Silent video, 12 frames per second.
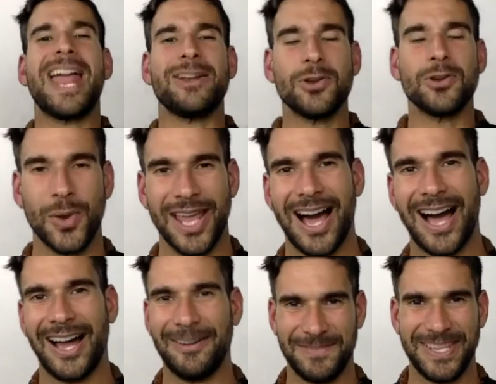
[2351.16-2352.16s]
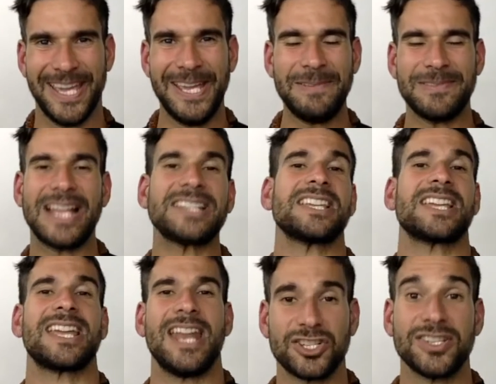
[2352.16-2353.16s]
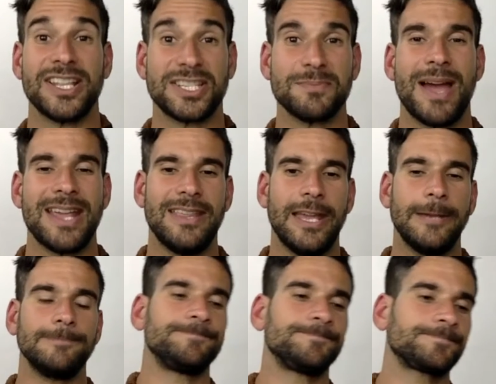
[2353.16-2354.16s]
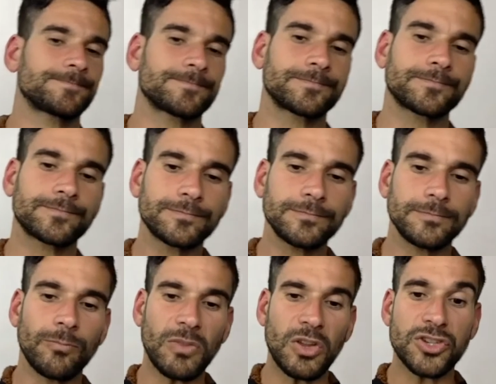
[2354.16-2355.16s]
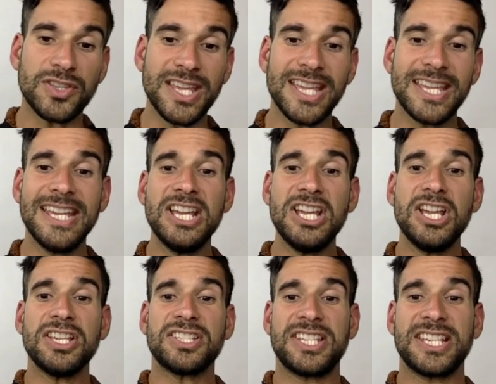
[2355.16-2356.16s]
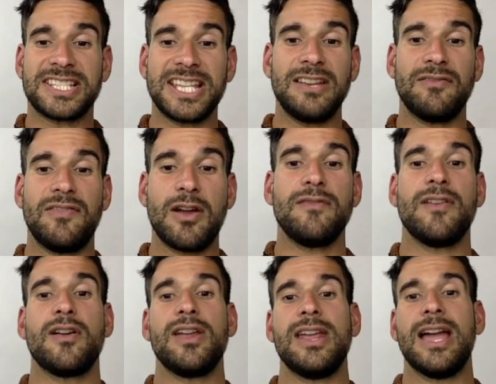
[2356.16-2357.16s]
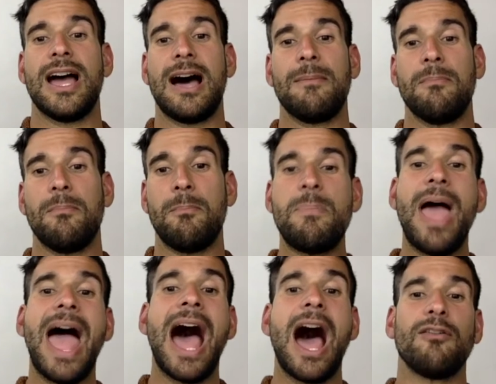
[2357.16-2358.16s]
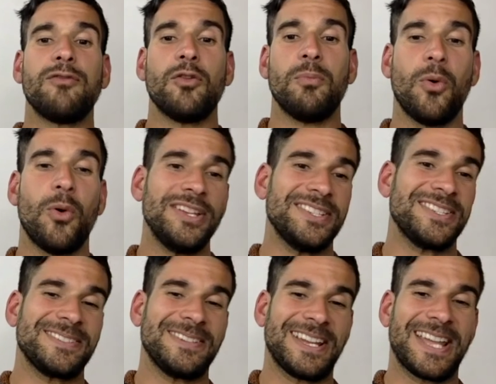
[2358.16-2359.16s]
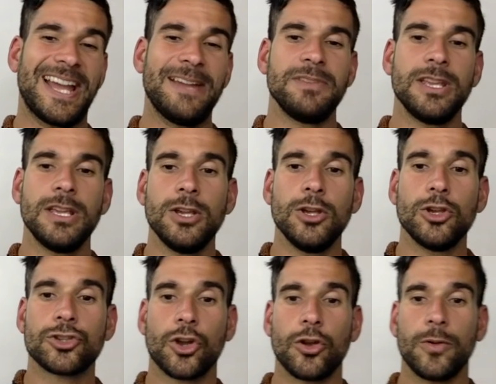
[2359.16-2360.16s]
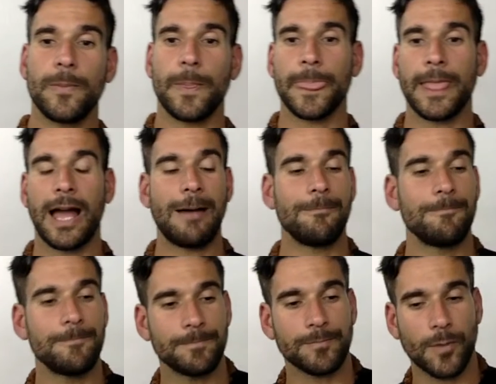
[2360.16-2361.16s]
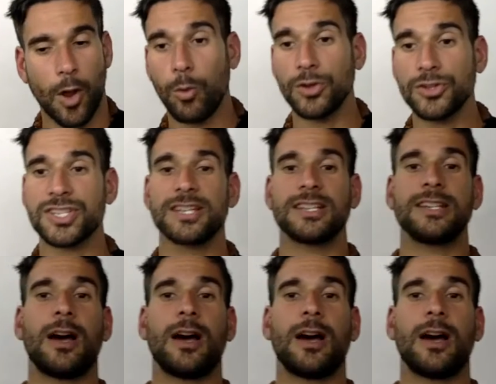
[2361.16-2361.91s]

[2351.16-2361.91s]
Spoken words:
who we are. Yeah, that's the connection that's made there. So they're 16 very, very powerful points. Okay, so I want to